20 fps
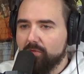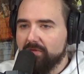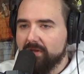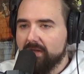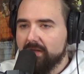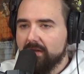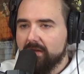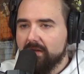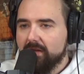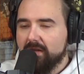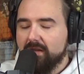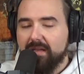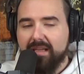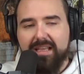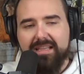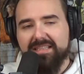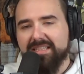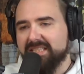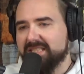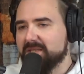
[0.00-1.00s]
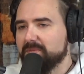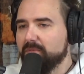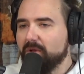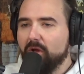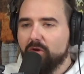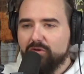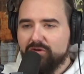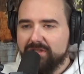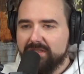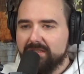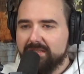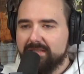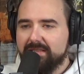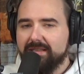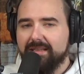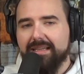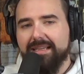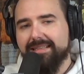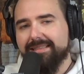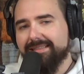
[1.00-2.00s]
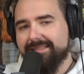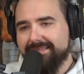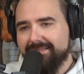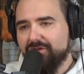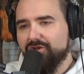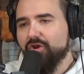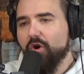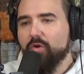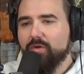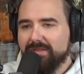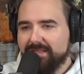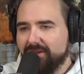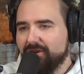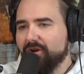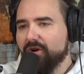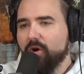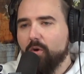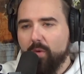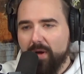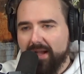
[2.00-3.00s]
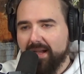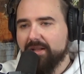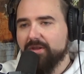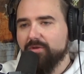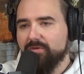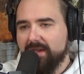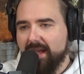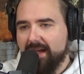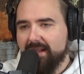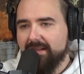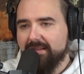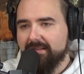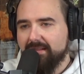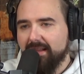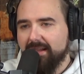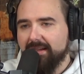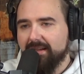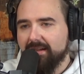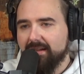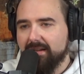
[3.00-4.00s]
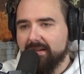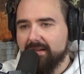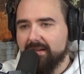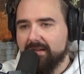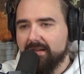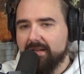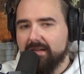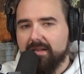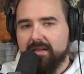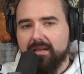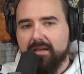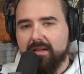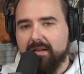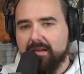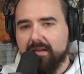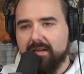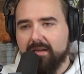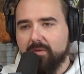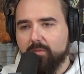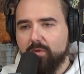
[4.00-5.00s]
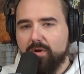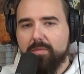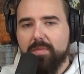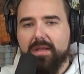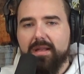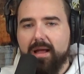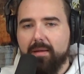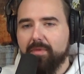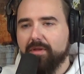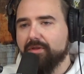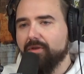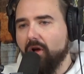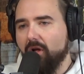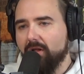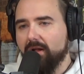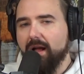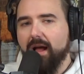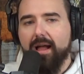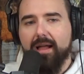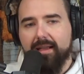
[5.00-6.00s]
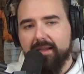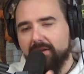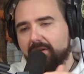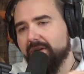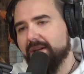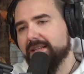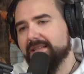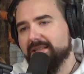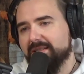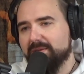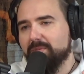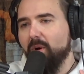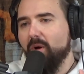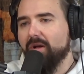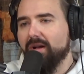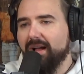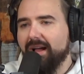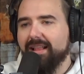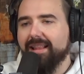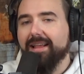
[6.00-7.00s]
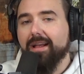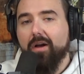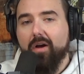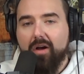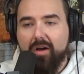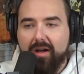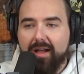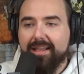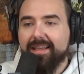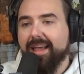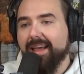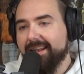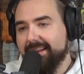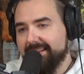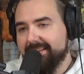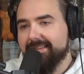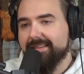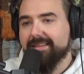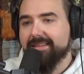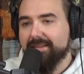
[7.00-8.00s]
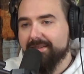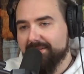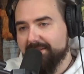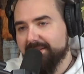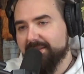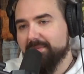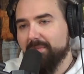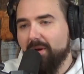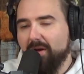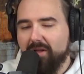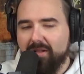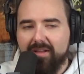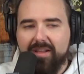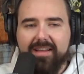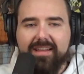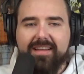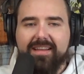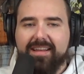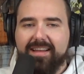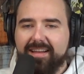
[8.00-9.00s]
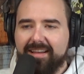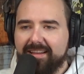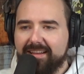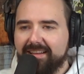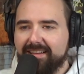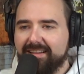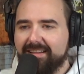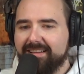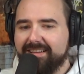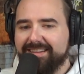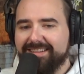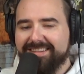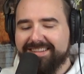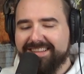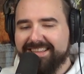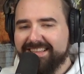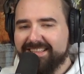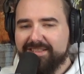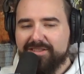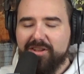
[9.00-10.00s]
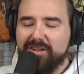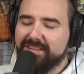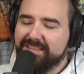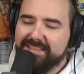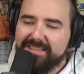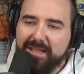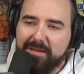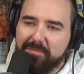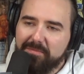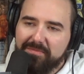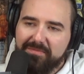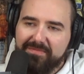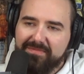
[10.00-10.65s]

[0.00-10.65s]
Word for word: movie, it's explosions, it's jokes that are quick and you get it. Like, what do you mean I'm the tall guy, you know, and he's a small guy? Like, oh, I get it because he's small. It's not the same.